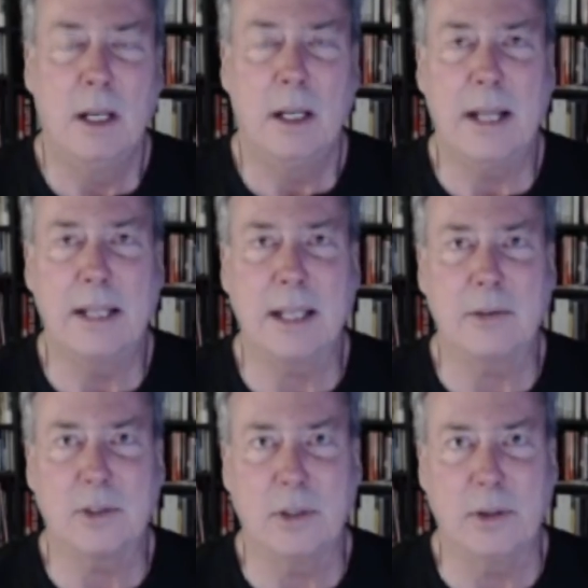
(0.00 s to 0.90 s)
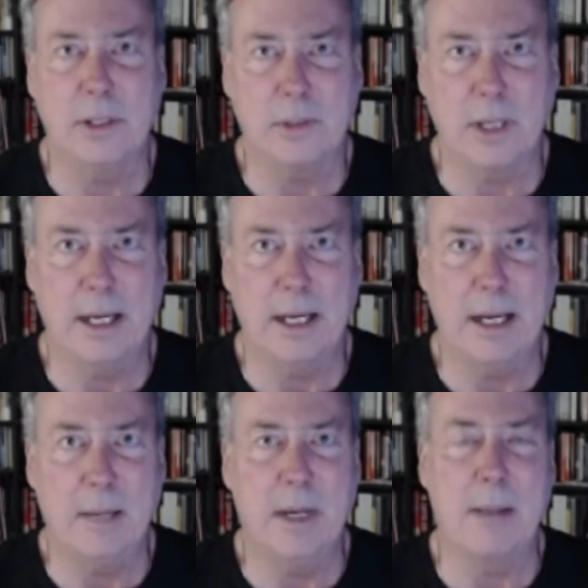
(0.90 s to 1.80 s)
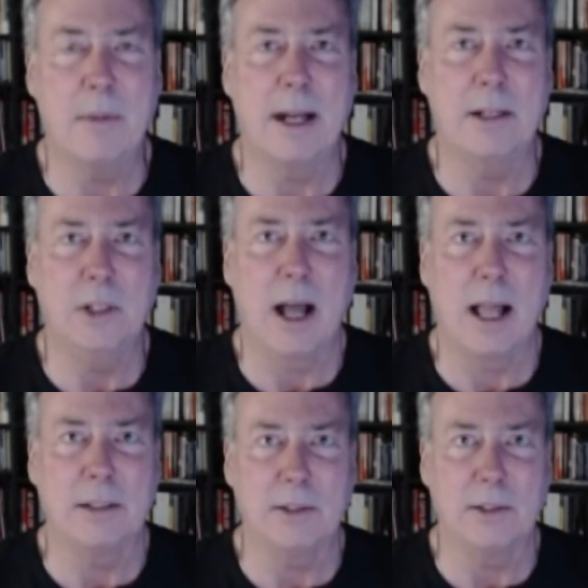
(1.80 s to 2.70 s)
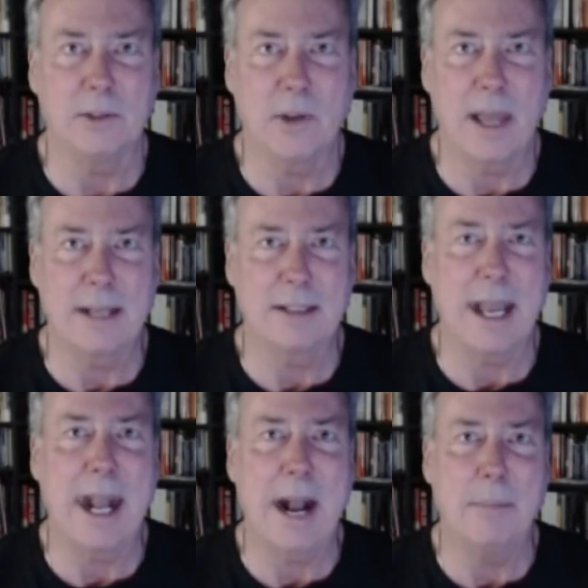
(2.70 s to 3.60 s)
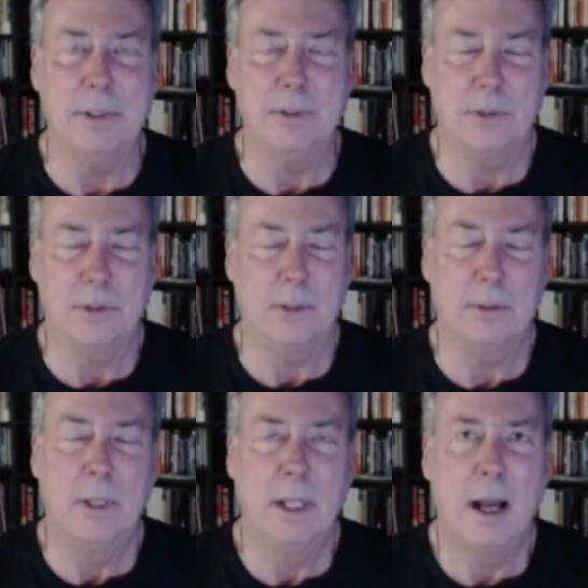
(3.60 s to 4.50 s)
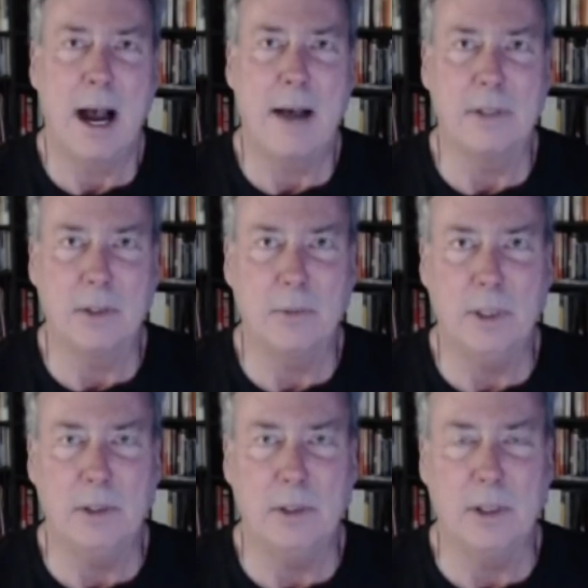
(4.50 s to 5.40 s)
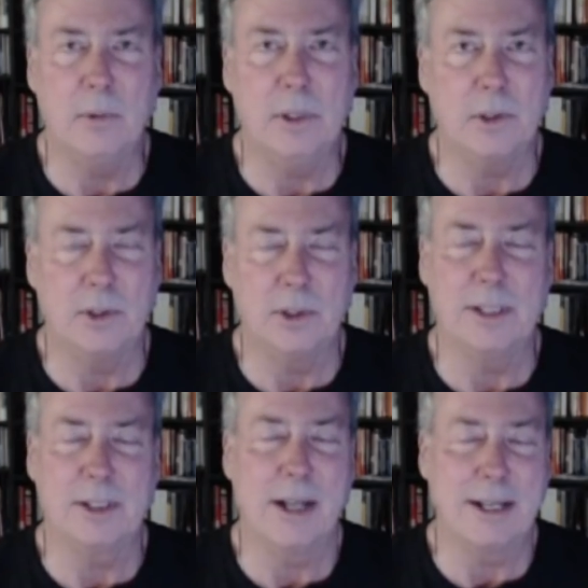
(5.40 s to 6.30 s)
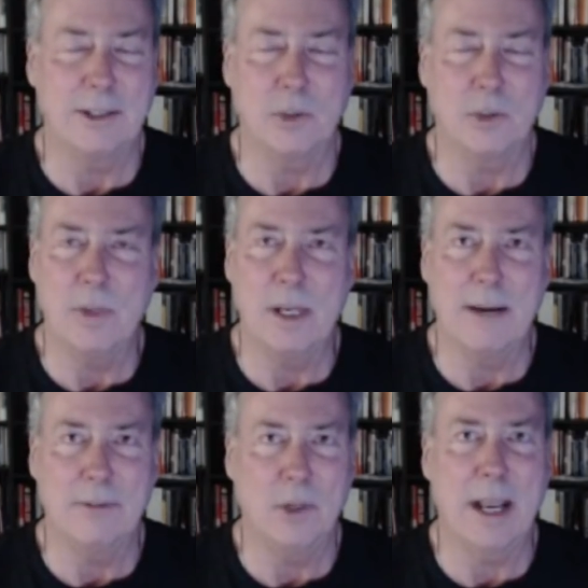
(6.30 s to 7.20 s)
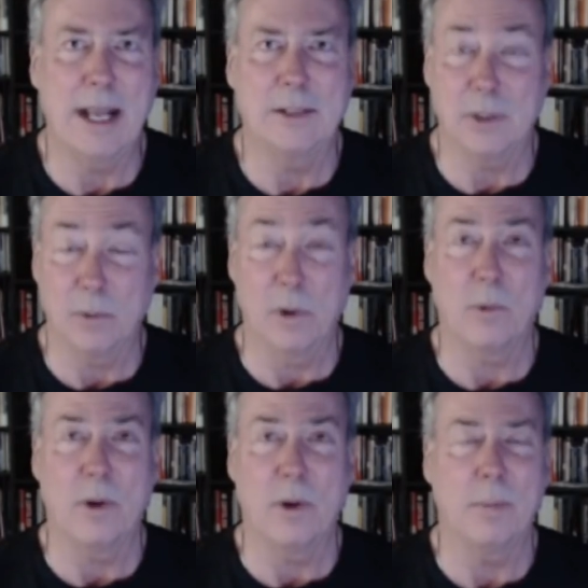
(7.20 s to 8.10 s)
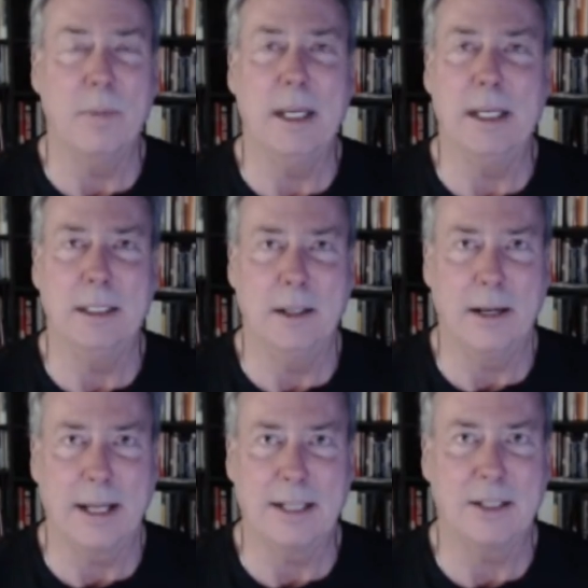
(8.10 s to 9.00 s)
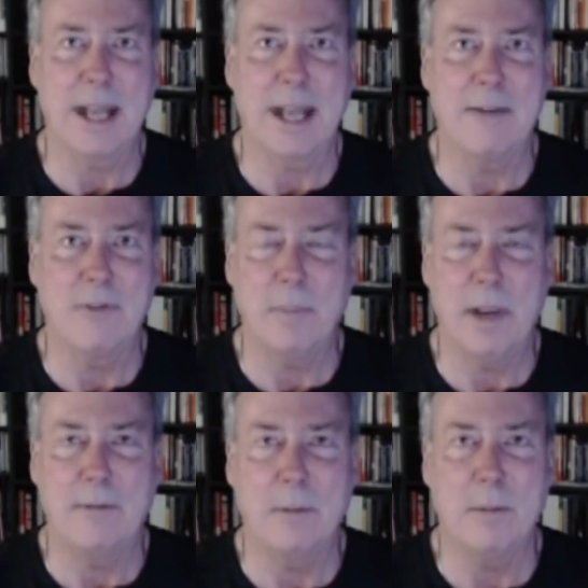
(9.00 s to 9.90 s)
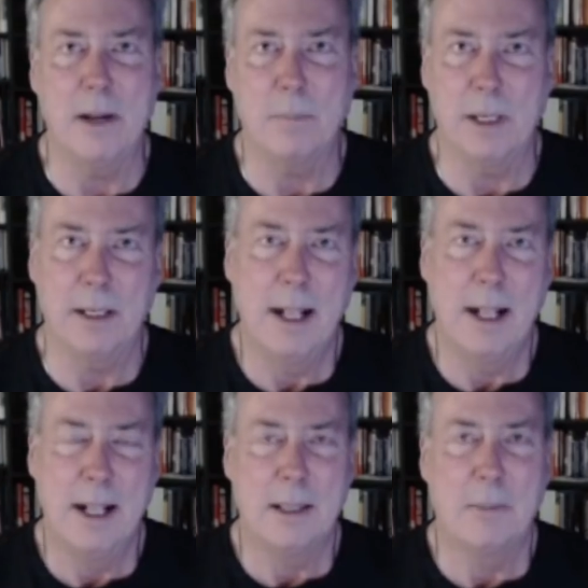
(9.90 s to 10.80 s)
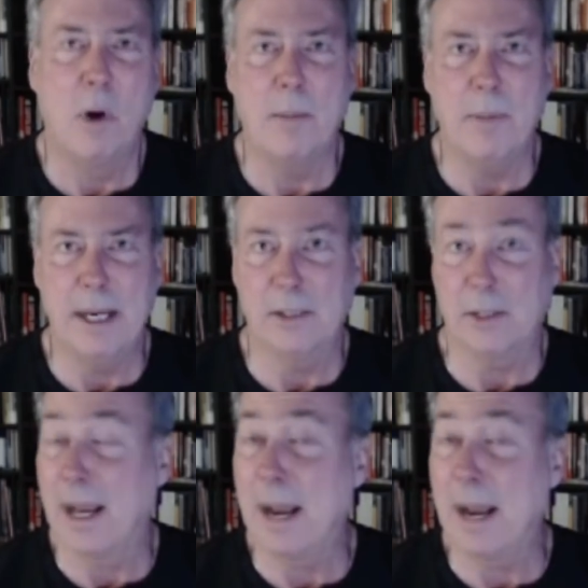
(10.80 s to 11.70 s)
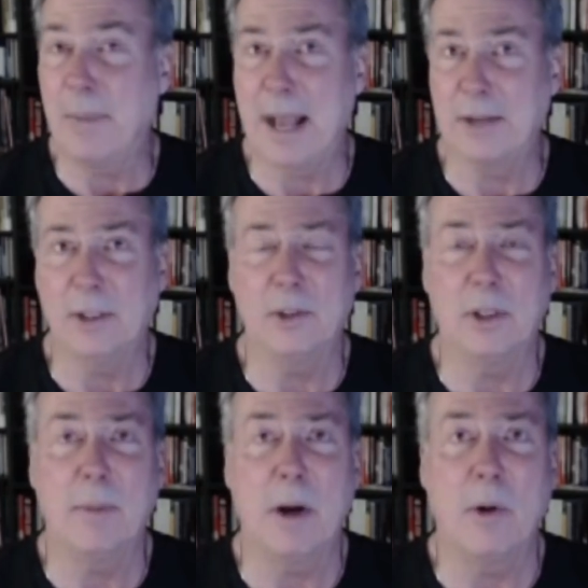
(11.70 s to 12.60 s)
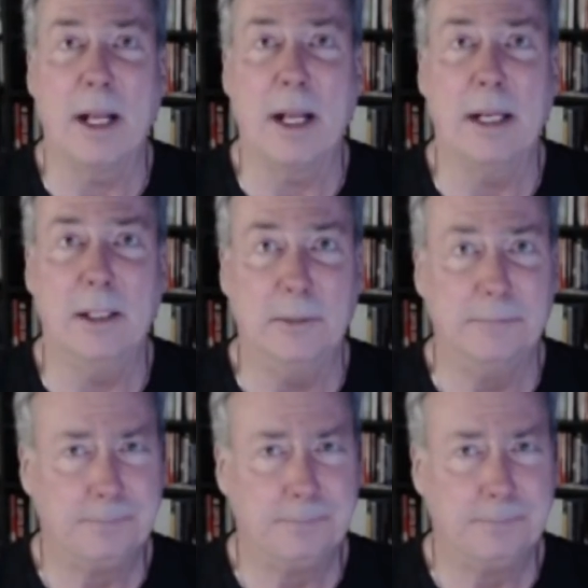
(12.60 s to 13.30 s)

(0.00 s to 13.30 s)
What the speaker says: That's how serious I am. And I'm not a geologist. How does that happen? So obviously we do good research and it's not just me. I have two analysts that work with me and, you know, I got a staff I pay every month. But the point being is I am passionate still about what I do.